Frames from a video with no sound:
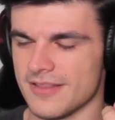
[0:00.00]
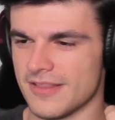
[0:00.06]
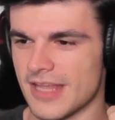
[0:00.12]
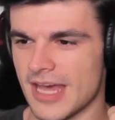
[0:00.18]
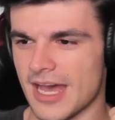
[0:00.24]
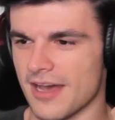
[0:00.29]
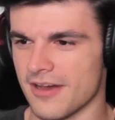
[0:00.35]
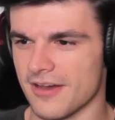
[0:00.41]

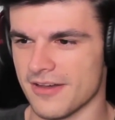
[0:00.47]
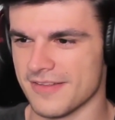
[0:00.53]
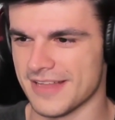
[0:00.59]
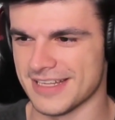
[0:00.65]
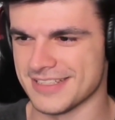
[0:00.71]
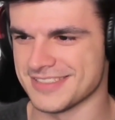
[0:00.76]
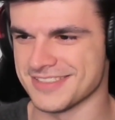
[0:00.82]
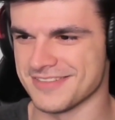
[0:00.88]
No,
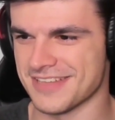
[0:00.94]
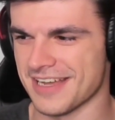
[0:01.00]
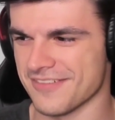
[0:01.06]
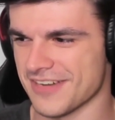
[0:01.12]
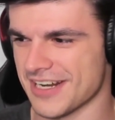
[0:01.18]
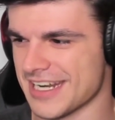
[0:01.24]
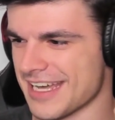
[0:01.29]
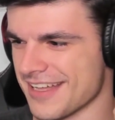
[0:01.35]
that's
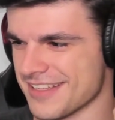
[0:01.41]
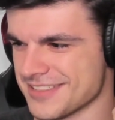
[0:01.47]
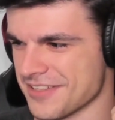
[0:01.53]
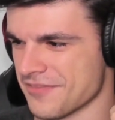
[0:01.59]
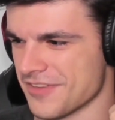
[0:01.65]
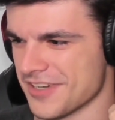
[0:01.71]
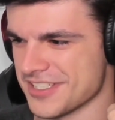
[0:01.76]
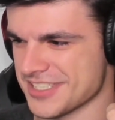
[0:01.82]
like right now. It's
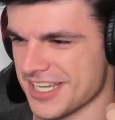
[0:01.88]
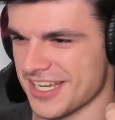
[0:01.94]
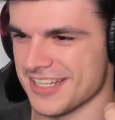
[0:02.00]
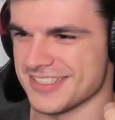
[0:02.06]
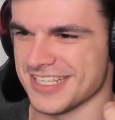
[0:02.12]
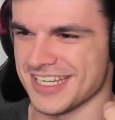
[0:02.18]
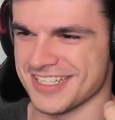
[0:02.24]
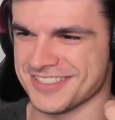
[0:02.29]
the first
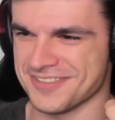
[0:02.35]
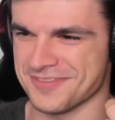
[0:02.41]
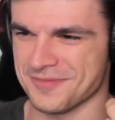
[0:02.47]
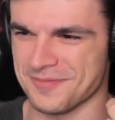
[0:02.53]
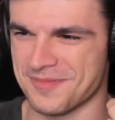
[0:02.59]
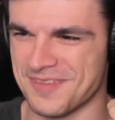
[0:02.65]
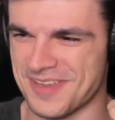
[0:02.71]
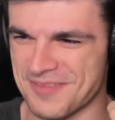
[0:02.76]
context
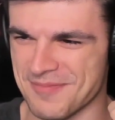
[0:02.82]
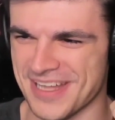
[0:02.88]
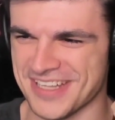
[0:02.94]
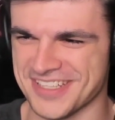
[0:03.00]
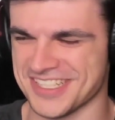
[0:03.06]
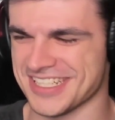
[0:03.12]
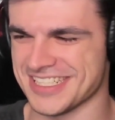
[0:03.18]
of me mentioning